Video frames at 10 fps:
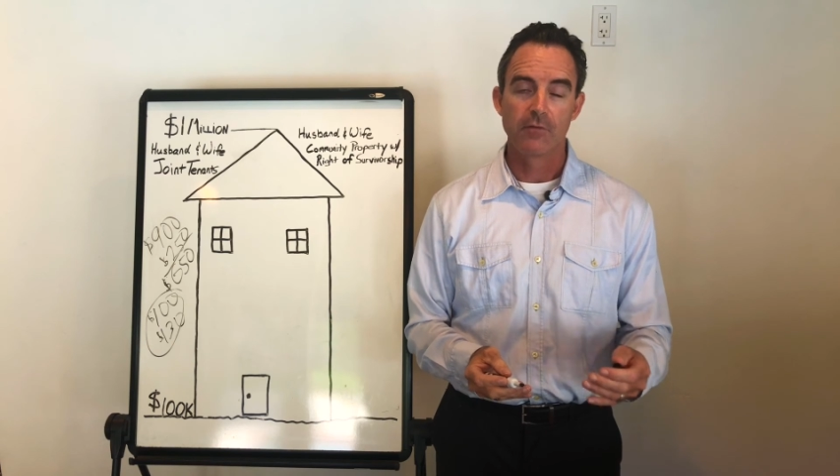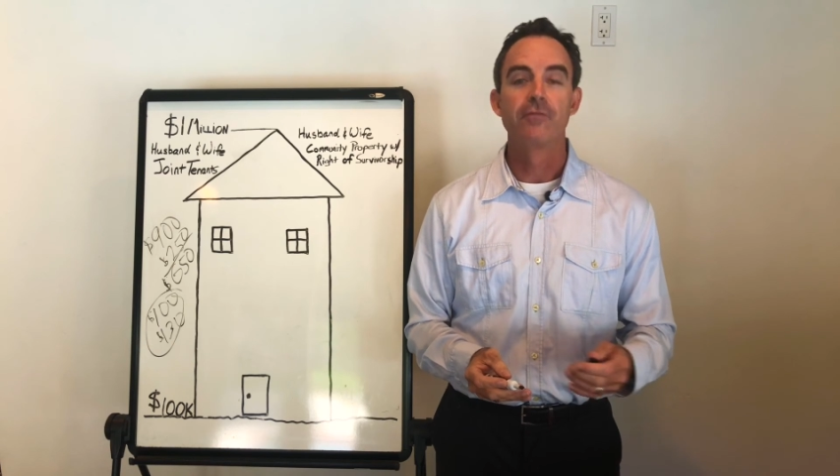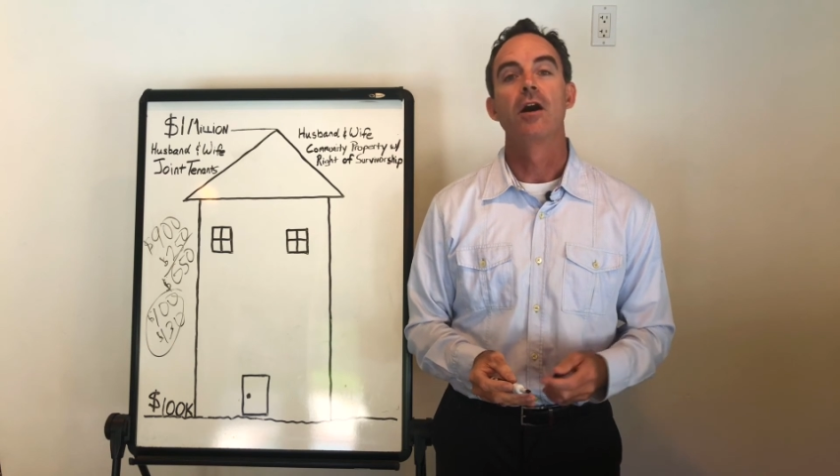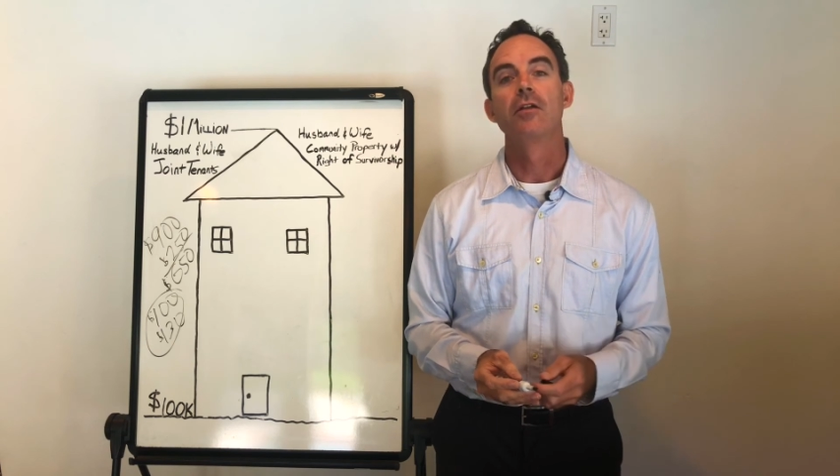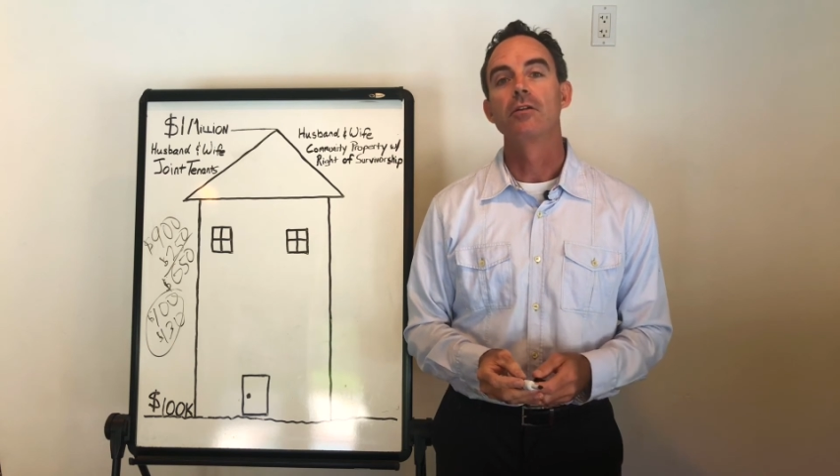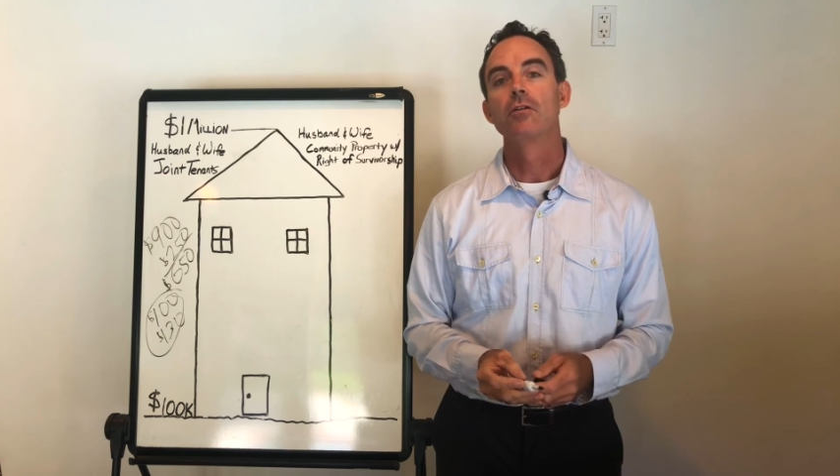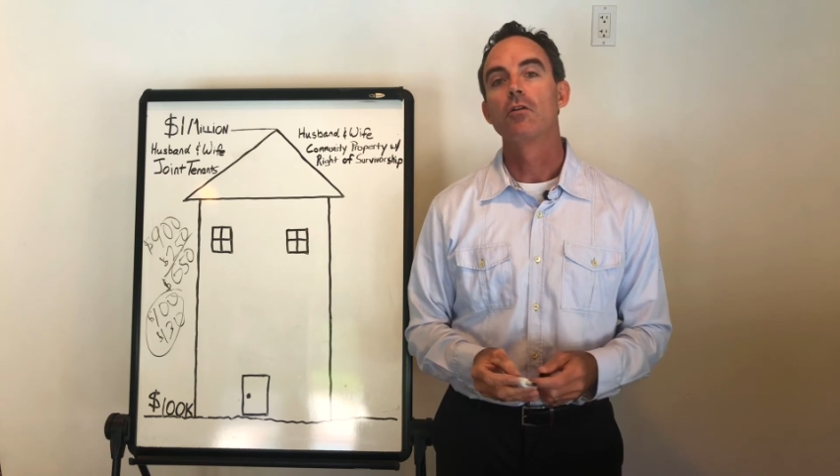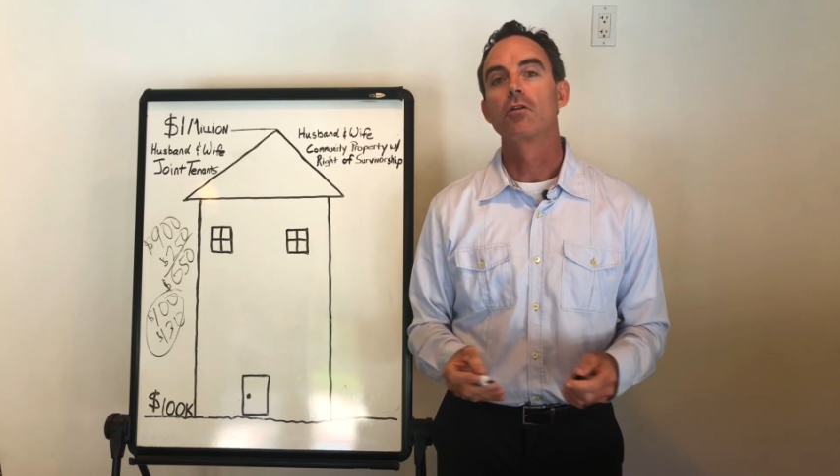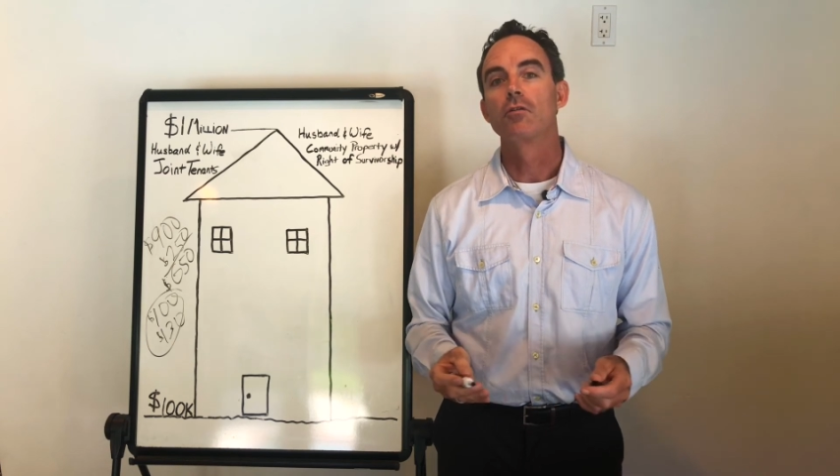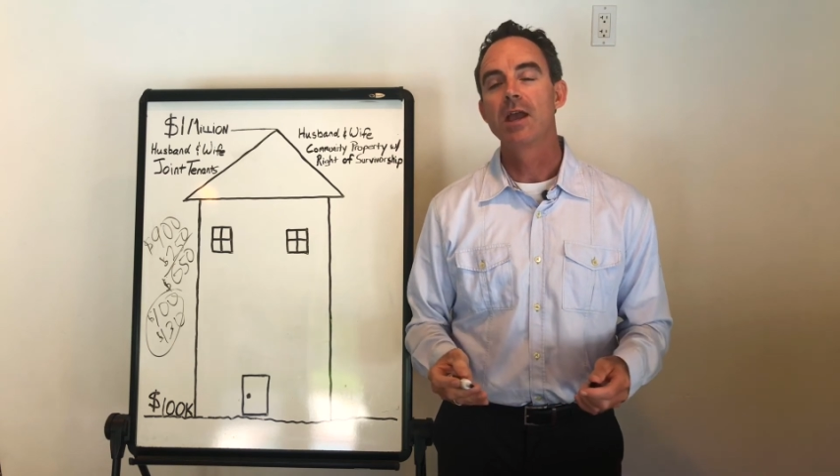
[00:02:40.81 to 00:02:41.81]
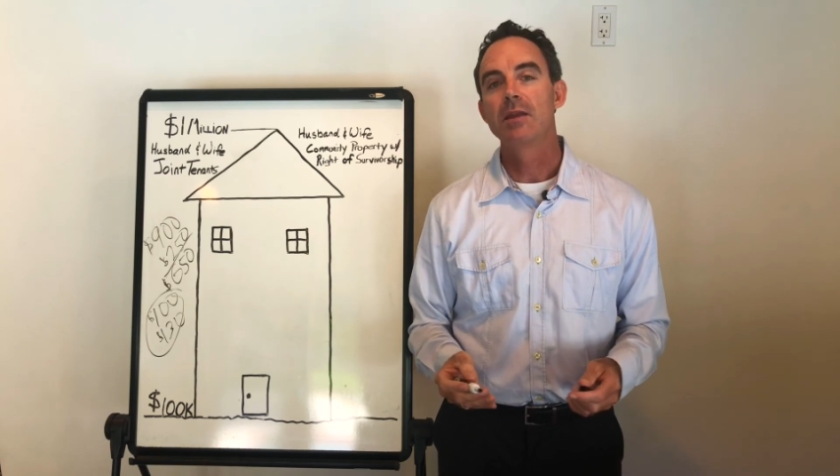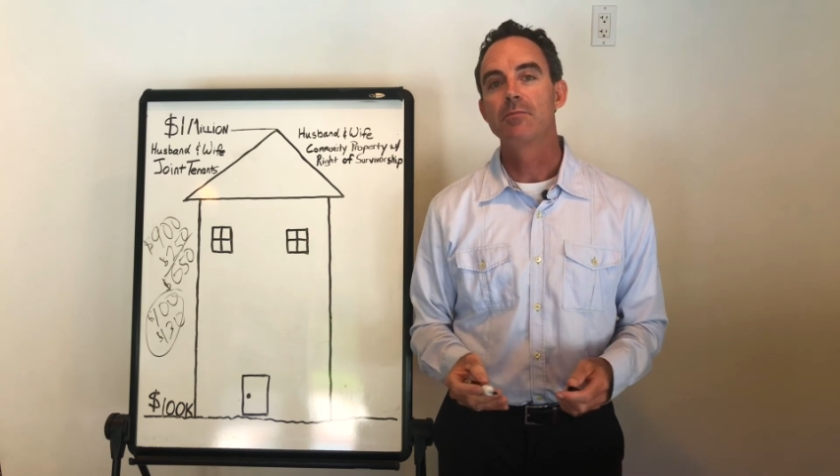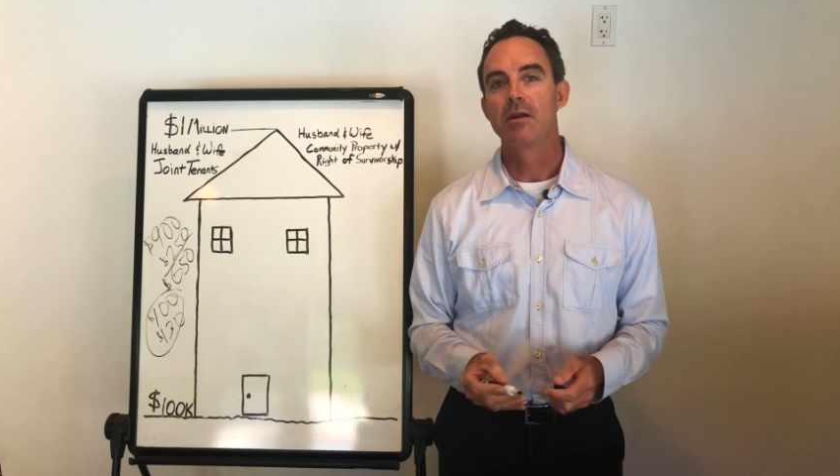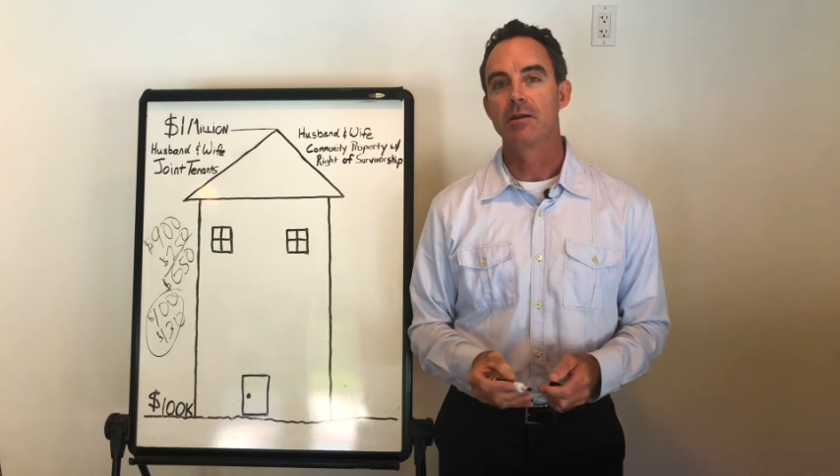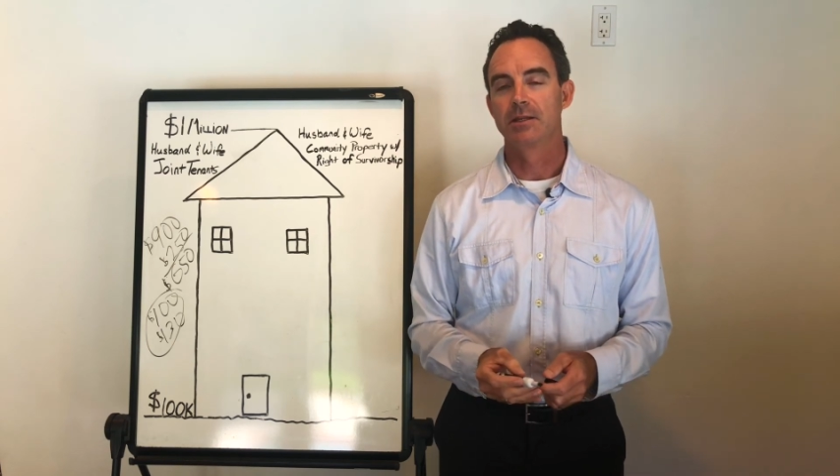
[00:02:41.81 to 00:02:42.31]
father or
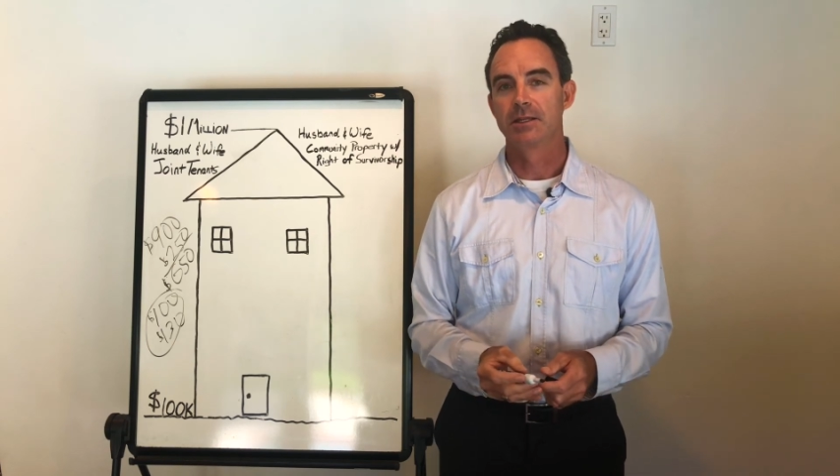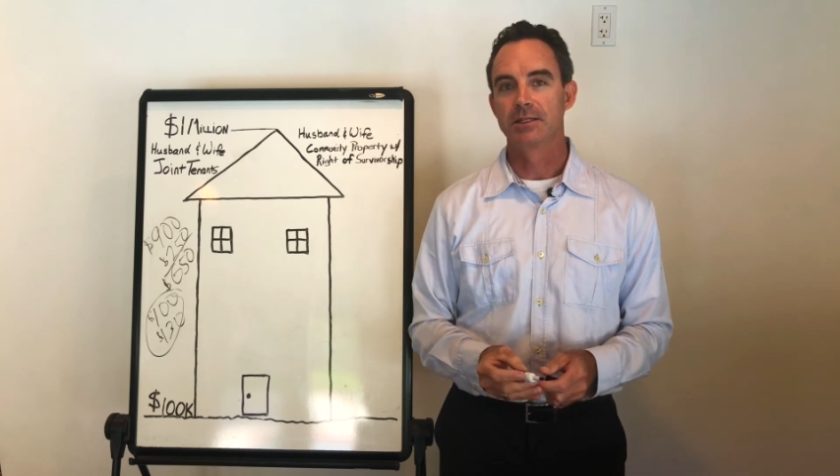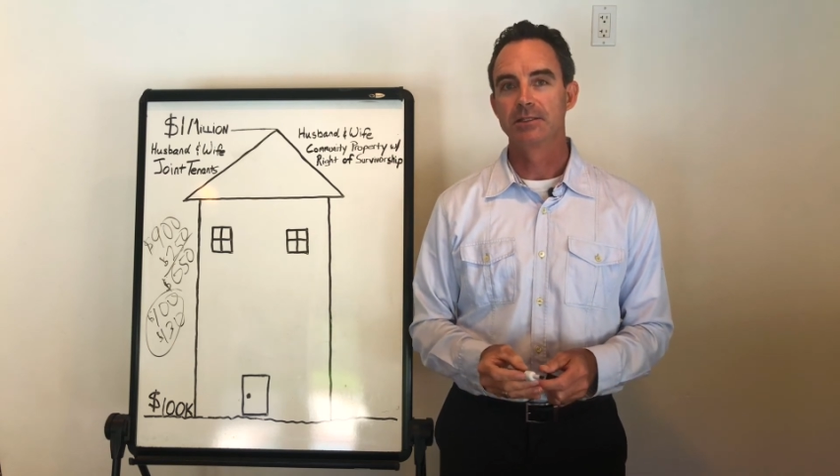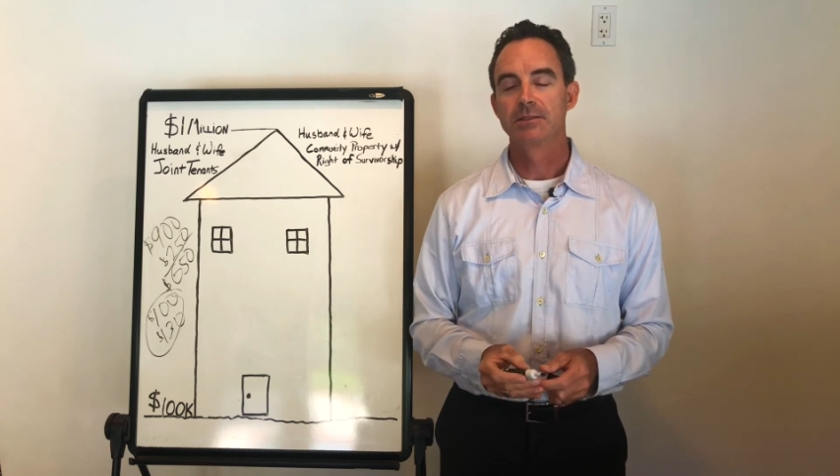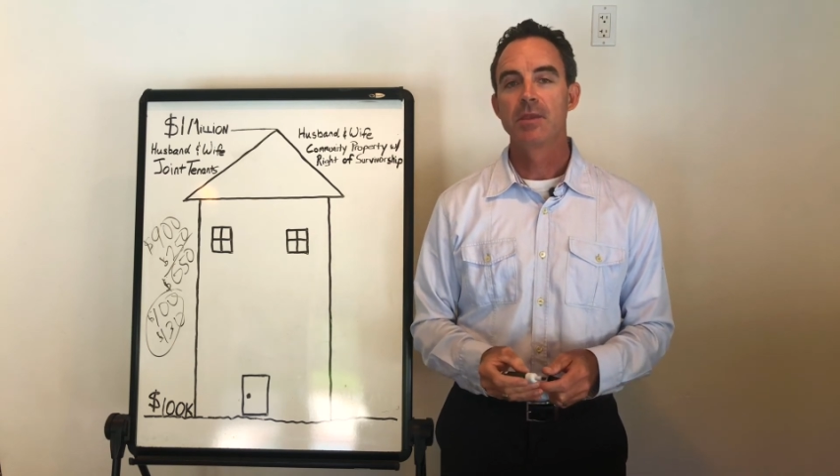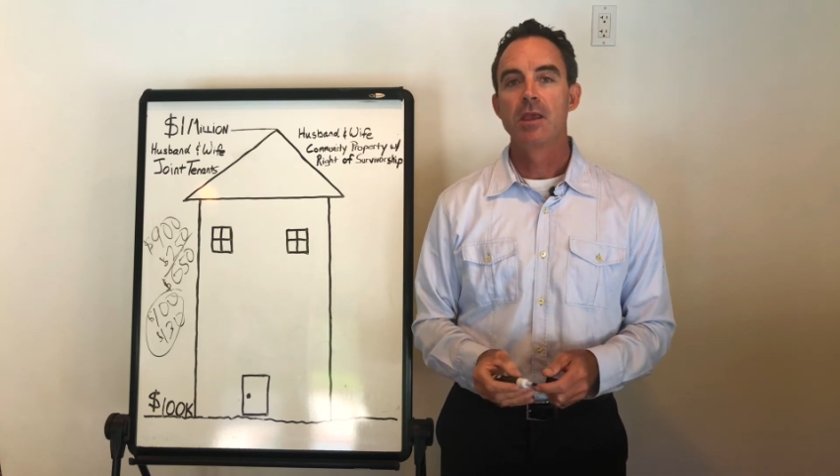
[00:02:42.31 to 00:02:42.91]
grandparent is,